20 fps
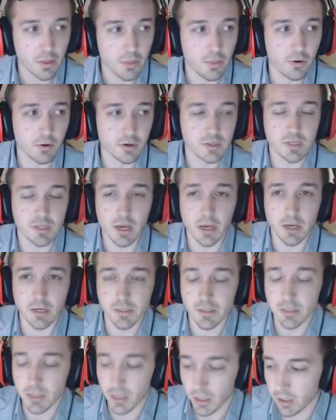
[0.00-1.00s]
there is
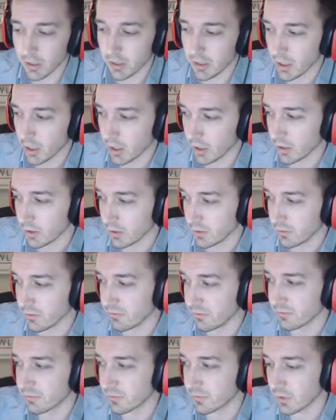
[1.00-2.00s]
a ton
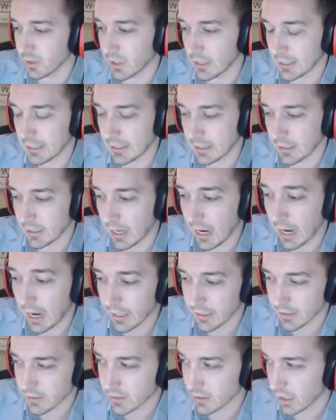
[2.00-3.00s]
of uh,
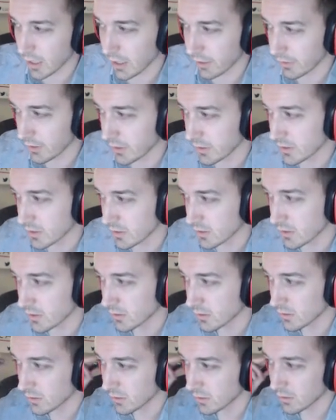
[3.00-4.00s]
eyes on
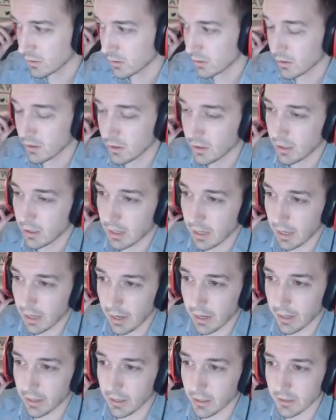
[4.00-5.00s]
this,
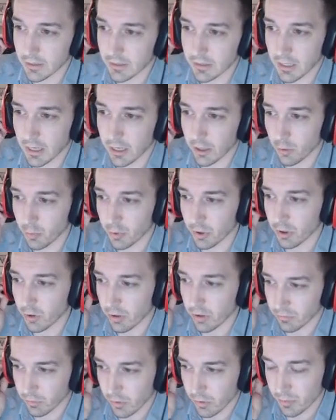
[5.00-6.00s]
and I hope we
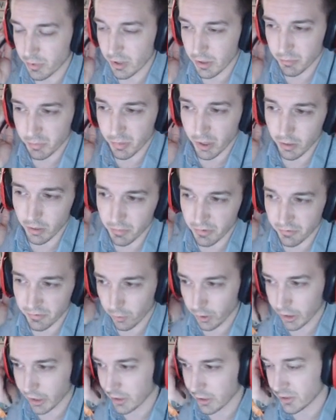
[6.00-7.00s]
don't ever repeat. But
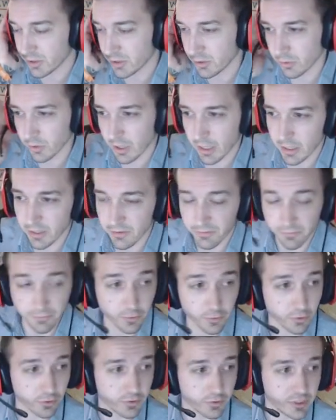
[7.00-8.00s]
before I get into any
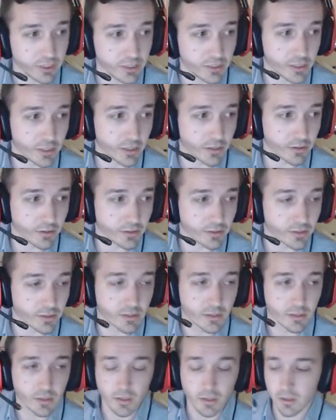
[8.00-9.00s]
further
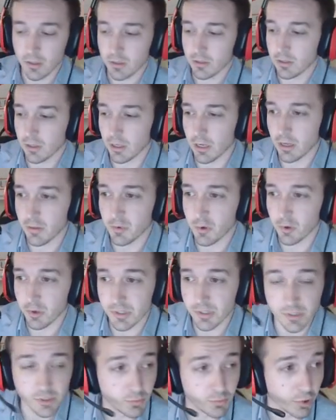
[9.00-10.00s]
details, I'm
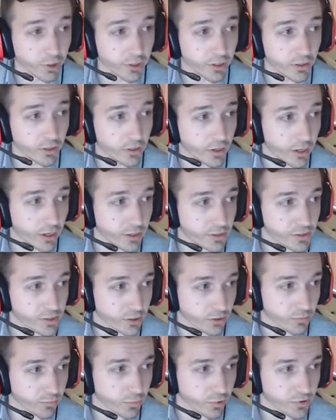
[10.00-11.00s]
going to bring in a
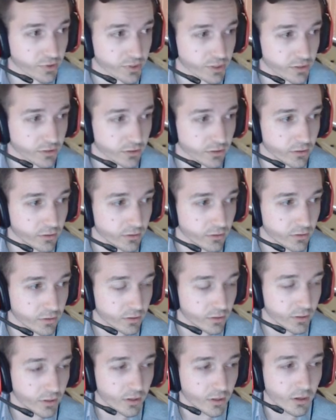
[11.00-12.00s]
certain person.
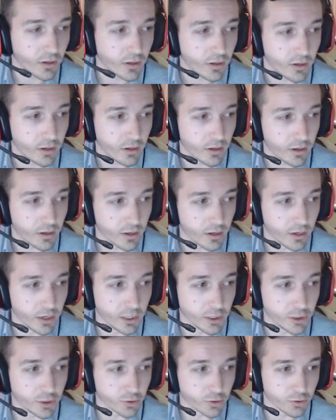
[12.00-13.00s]

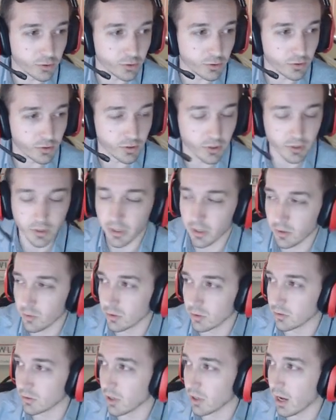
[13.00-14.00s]
Andrew
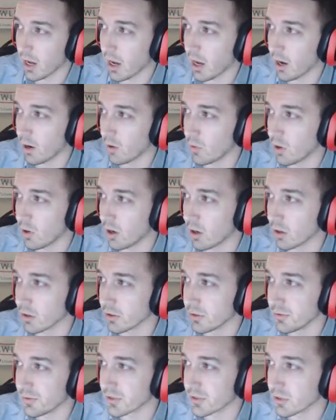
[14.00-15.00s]
Hayward, how
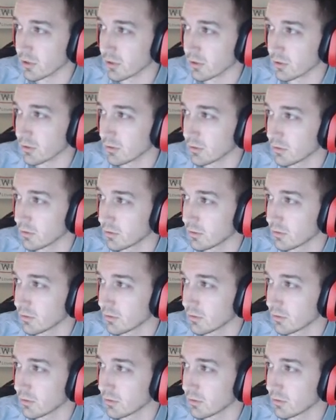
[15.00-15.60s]
are you, sir?